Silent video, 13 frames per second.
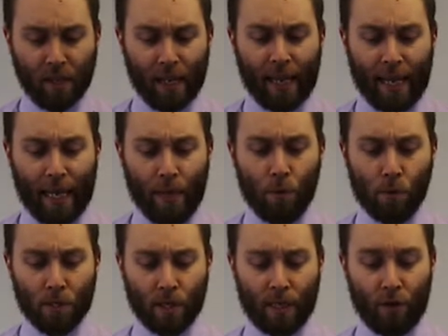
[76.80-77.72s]
Here we
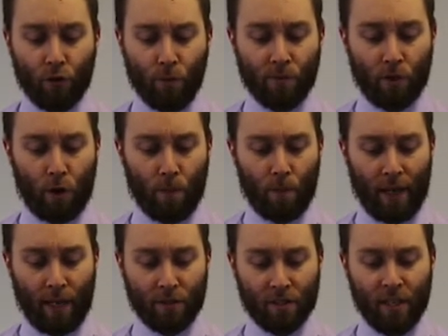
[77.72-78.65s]
will study groups of
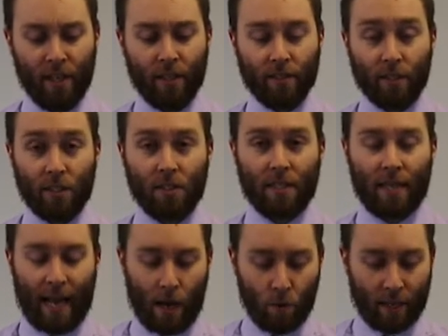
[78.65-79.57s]
compounds such as the
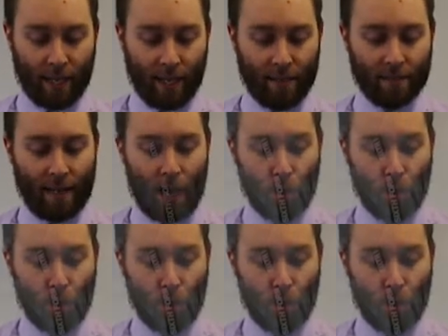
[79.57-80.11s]
alkanes and